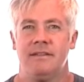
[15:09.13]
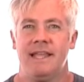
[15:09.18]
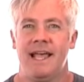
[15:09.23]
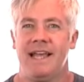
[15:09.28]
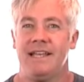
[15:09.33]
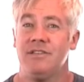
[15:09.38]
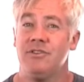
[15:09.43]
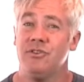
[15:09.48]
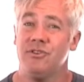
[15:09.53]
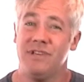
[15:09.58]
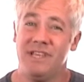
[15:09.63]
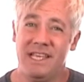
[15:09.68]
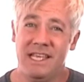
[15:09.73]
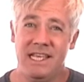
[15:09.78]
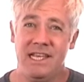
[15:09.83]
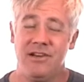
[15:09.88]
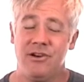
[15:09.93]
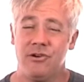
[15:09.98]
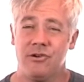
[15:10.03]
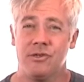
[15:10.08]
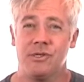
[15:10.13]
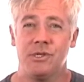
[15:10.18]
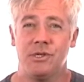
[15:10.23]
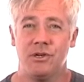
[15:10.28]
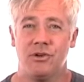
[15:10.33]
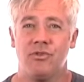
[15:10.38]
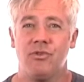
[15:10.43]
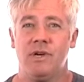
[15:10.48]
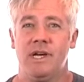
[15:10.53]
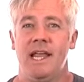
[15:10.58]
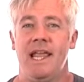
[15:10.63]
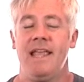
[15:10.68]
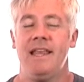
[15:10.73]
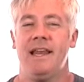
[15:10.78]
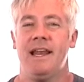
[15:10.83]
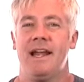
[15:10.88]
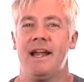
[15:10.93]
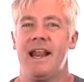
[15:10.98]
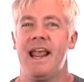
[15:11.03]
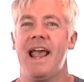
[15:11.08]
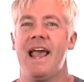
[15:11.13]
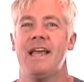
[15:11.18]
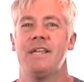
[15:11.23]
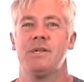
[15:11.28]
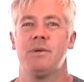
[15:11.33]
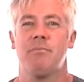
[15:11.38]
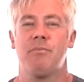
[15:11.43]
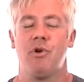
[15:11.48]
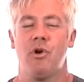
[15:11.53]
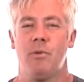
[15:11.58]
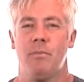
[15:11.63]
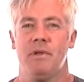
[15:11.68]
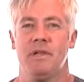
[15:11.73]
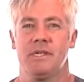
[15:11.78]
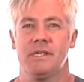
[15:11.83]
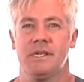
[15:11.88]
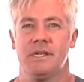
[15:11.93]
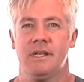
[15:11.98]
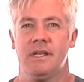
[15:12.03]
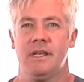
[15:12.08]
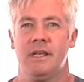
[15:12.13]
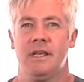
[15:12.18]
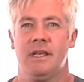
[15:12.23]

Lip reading: That took years to create, and it has a purpose.